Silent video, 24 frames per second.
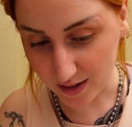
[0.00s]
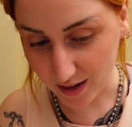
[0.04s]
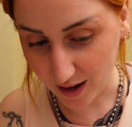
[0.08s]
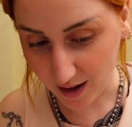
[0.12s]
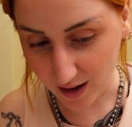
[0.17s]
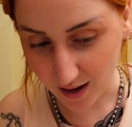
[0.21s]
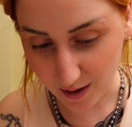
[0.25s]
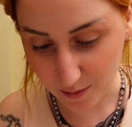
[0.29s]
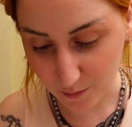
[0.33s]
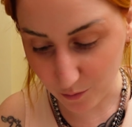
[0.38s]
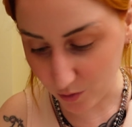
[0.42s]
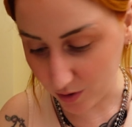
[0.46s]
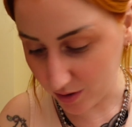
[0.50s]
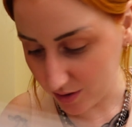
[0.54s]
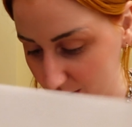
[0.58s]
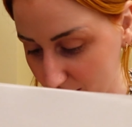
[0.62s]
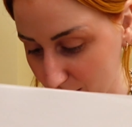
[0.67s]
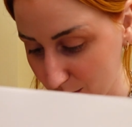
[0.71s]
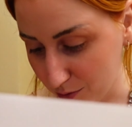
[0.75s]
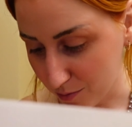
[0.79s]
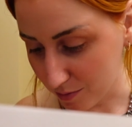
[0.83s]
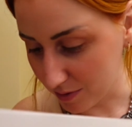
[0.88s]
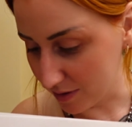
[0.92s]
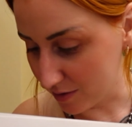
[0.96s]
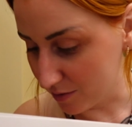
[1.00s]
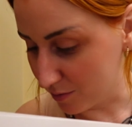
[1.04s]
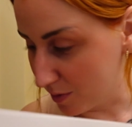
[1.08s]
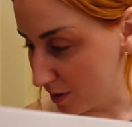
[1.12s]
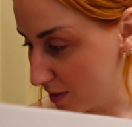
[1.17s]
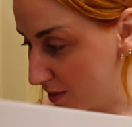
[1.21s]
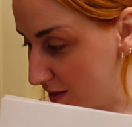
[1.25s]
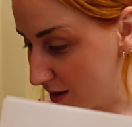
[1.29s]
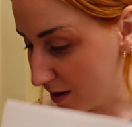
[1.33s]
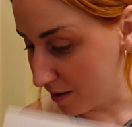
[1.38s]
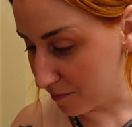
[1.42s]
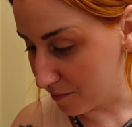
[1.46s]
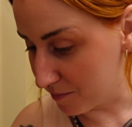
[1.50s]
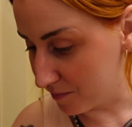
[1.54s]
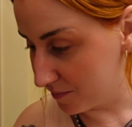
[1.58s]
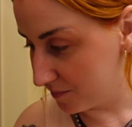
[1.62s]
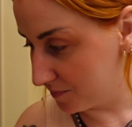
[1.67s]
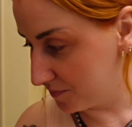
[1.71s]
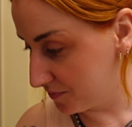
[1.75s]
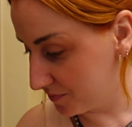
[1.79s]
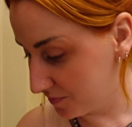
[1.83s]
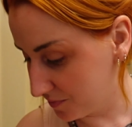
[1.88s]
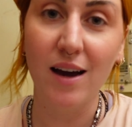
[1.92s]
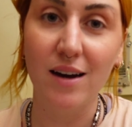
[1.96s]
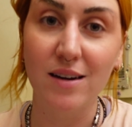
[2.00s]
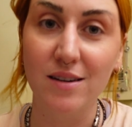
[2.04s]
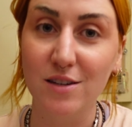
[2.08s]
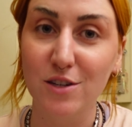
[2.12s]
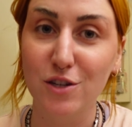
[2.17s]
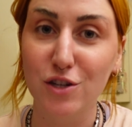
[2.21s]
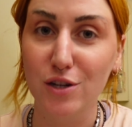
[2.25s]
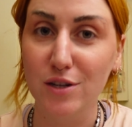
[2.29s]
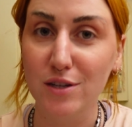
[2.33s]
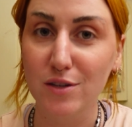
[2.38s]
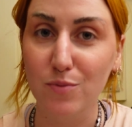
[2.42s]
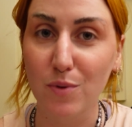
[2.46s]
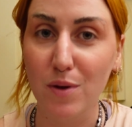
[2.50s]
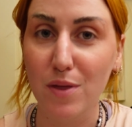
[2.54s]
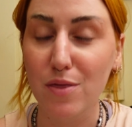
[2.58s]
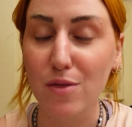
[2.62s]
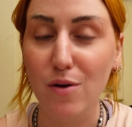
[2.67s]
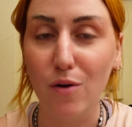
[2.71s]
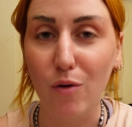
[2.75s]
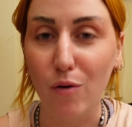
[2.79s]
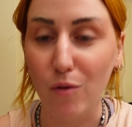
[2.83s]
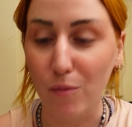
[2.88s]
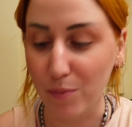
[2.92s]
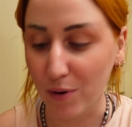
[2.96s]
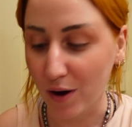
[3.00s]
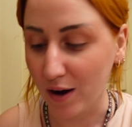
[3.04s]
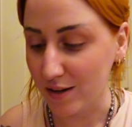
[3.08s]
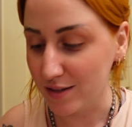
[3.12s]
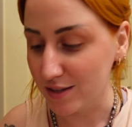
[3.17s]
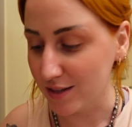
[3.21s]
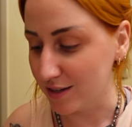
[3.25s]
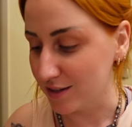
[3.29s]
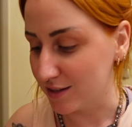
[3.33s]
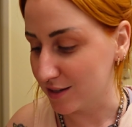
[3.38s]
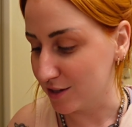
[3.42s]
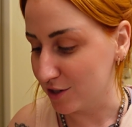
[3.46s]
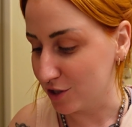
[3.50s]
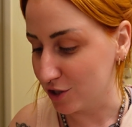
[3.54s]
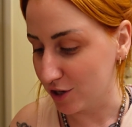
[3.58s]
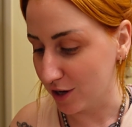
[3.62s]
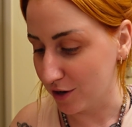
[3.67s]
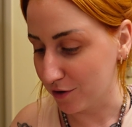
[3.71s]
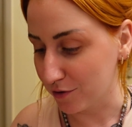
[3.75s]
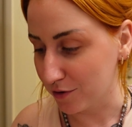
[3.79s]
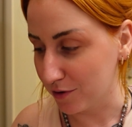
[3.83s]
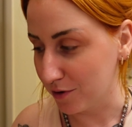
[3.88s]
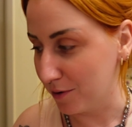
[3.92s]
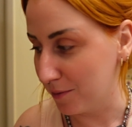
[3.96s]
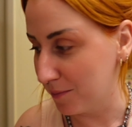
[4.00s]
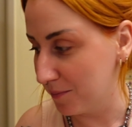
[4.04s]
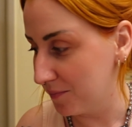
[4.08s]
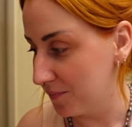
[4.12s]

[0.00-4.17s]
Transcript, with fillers: yeah, I'm really thrilled with them and just with the whole process in general.